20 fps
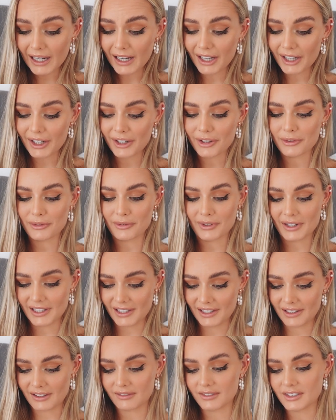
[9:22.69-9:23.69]
I
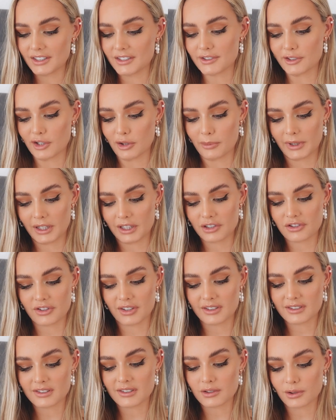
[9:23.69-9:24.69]
really love these so much.
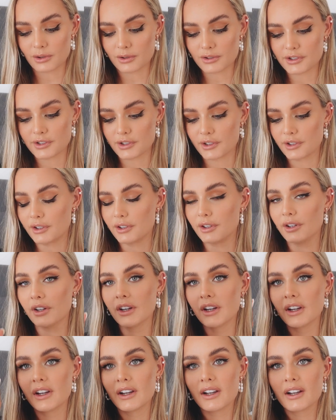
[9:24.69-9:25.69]
This is also
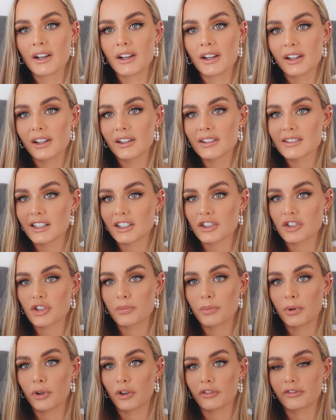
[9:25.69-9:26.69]
such a
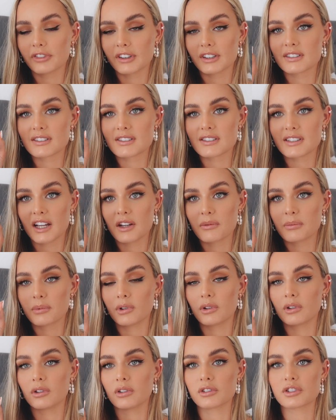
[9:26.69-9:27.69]
perfect
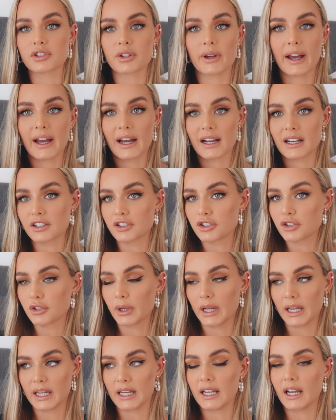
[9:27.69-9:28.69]
staple to add
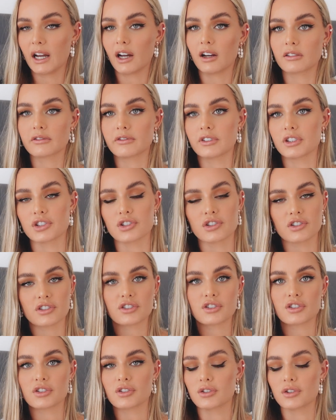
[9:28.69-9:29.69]
to any outfit,
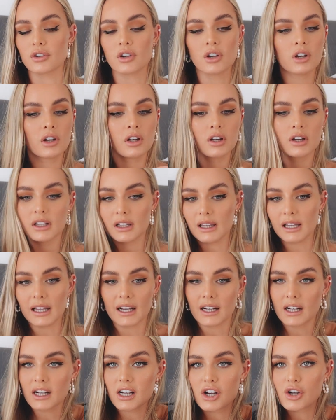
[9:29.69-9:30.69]
just to
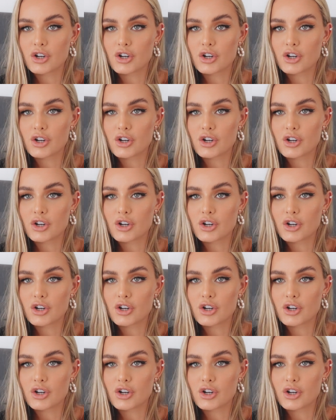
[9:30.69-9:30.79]
like